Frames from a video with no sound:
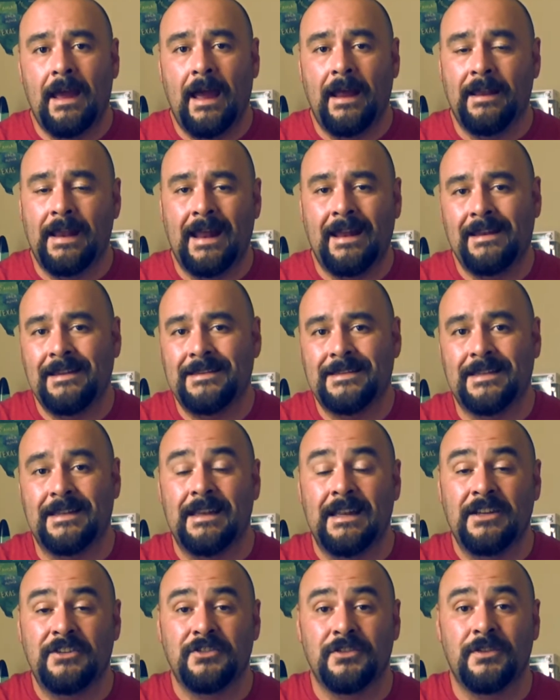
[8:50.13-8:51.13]
and that is the
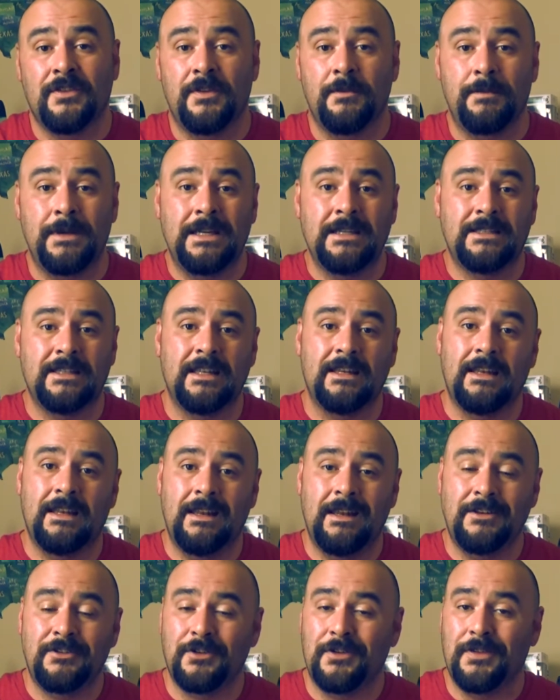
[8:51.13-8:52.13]
nature of the beast and the
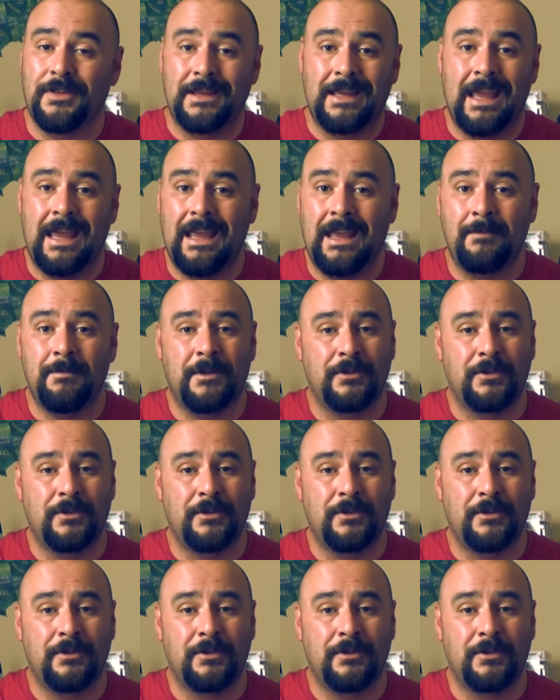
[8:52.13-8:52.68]
nature of the game.